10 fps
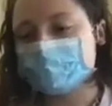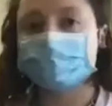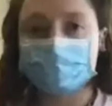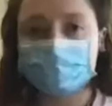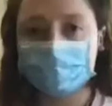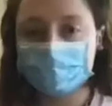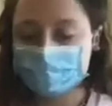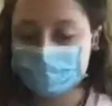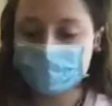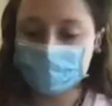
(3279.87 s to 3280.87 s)
there's one way
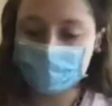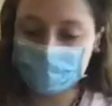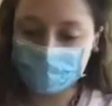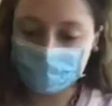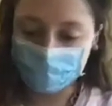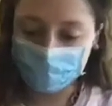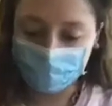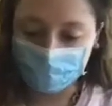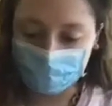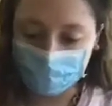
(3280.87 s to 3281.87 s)
of doing it. You
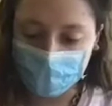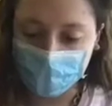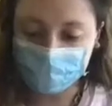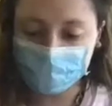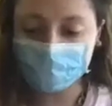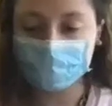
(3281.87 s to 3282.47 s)
just put paint,